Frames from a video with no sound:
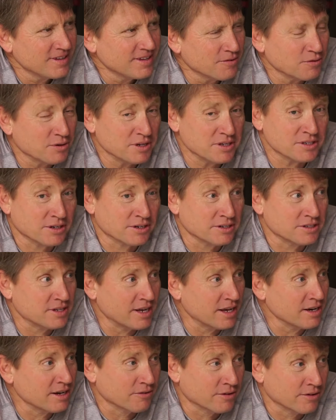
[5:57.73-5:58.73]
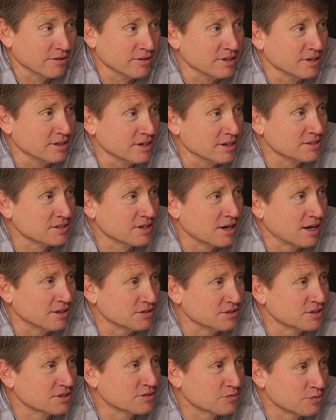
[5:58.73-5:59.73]
Well, he had a really nice
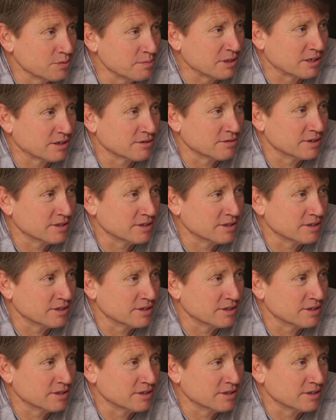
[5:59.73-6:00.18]
college swimming career.